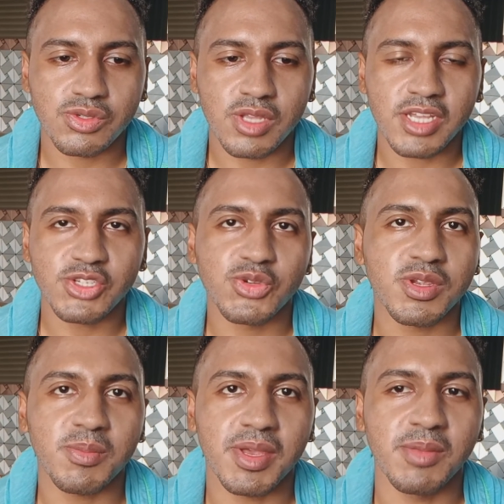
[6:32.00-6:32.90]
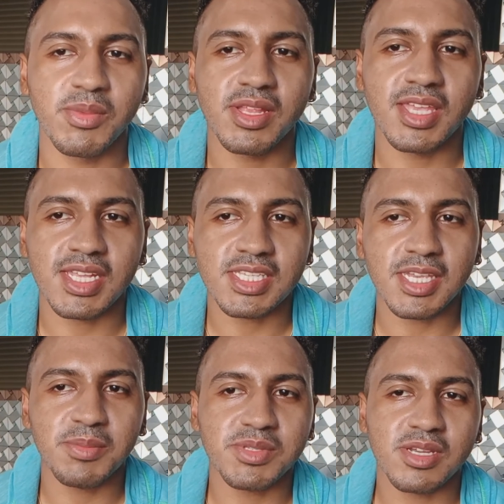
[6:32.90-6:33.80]
not treatment, but like
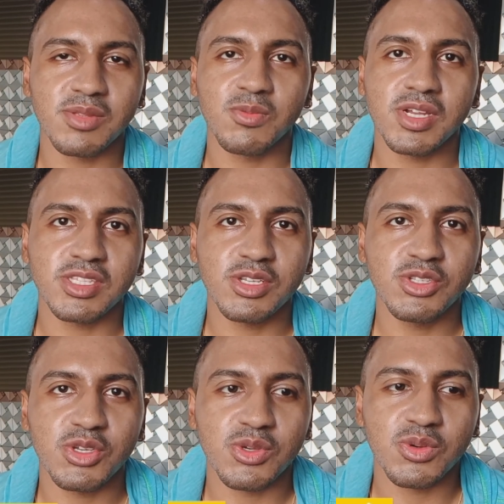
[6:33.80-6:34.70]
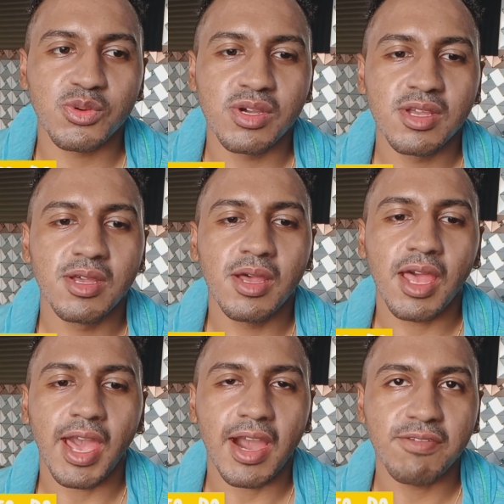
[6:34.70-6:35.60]
tips on what to do
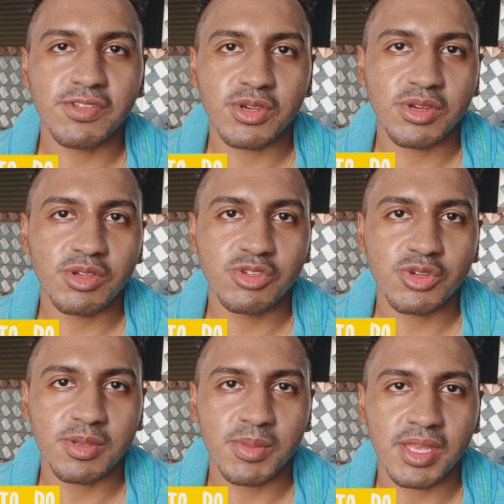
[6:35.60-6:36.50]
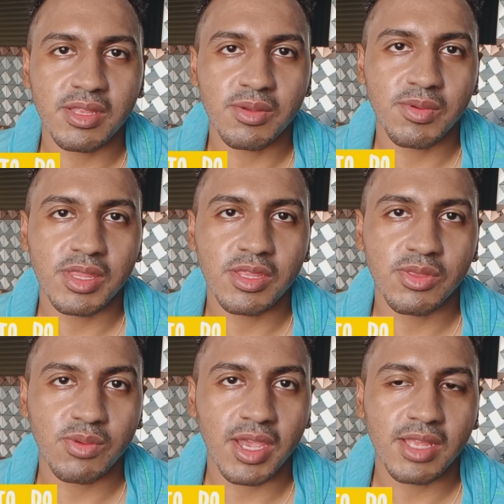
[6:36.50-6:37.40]
after your treatment with the
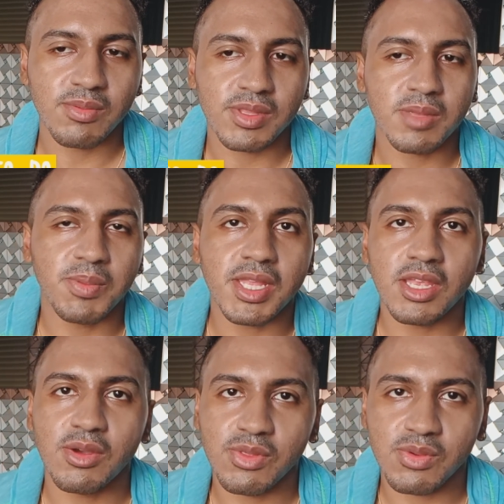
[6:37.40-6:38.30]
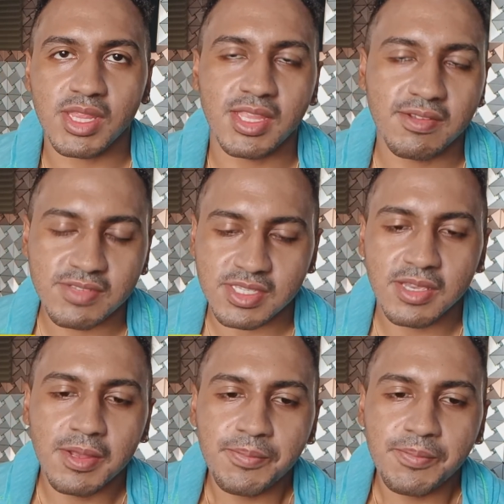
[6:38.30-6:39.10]
thread, with the PDO thread lifts.